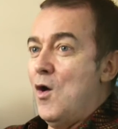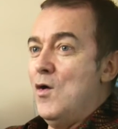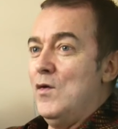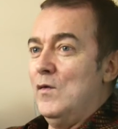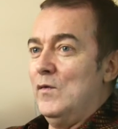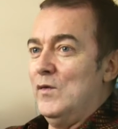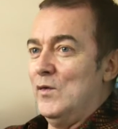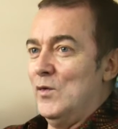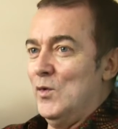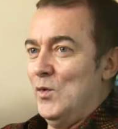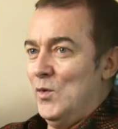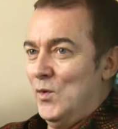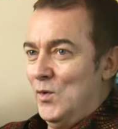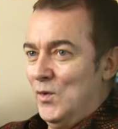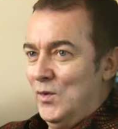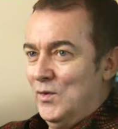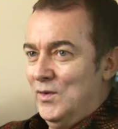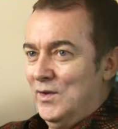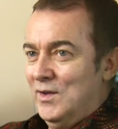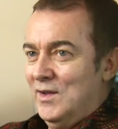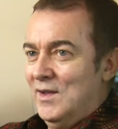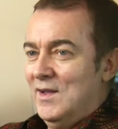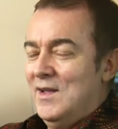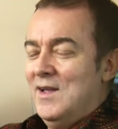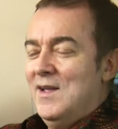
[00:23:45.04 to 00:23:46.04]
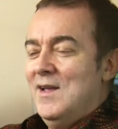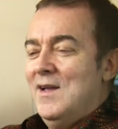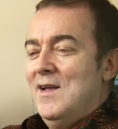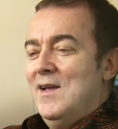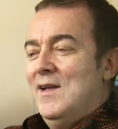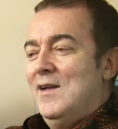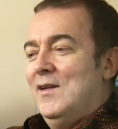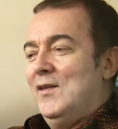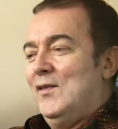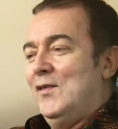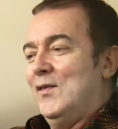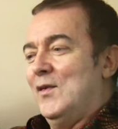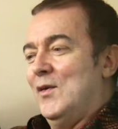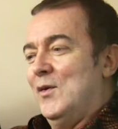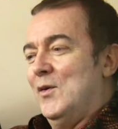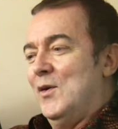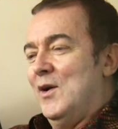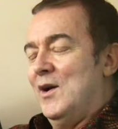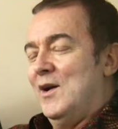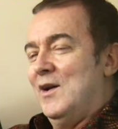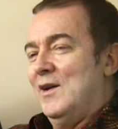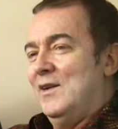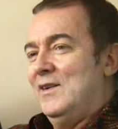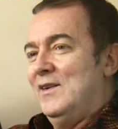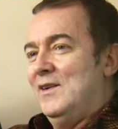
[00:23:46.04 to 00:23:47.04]
overall, so
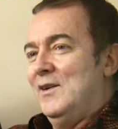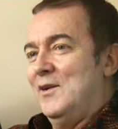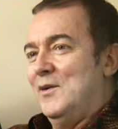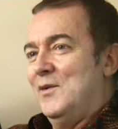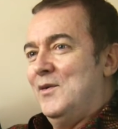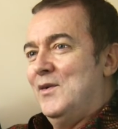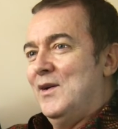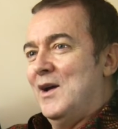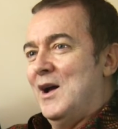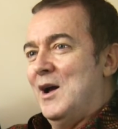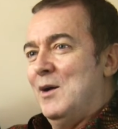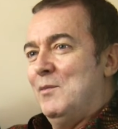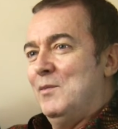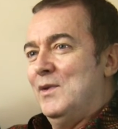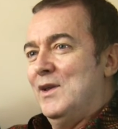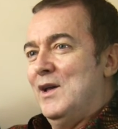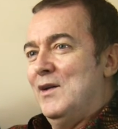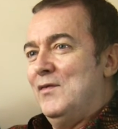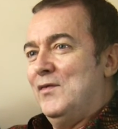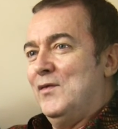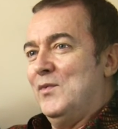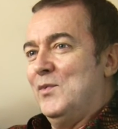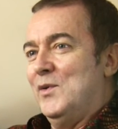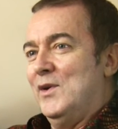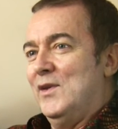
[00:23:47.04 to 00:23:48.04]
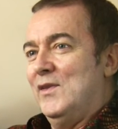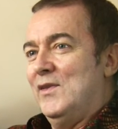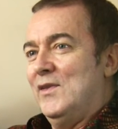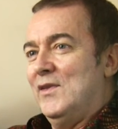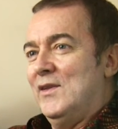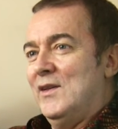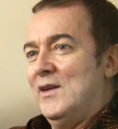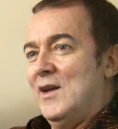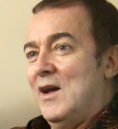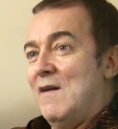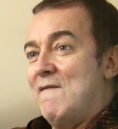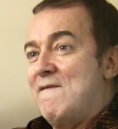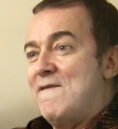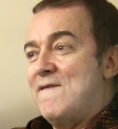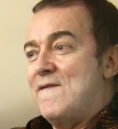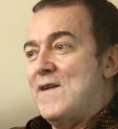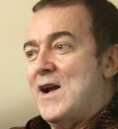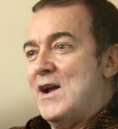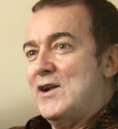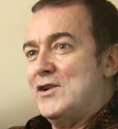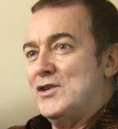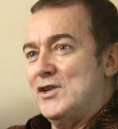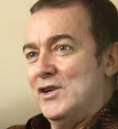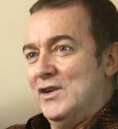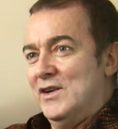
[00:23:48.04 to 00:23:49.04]
I you know I'm left with a
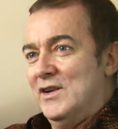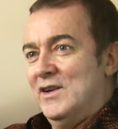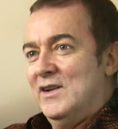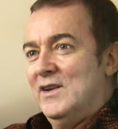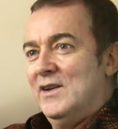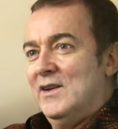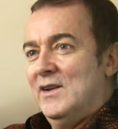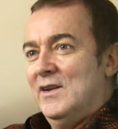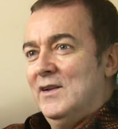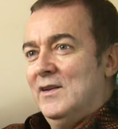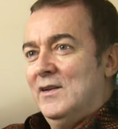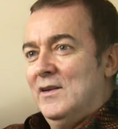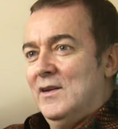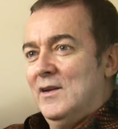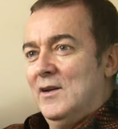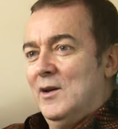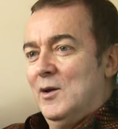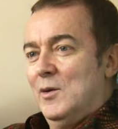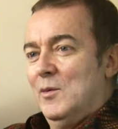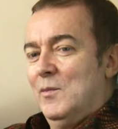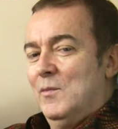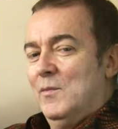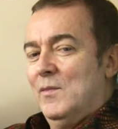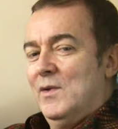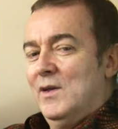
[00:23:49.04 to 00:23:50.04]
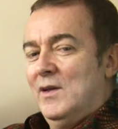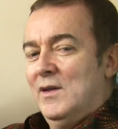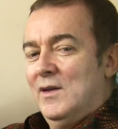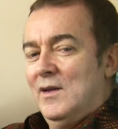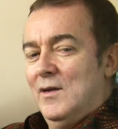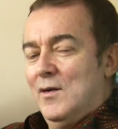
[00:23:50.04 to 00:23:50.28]
fraction um,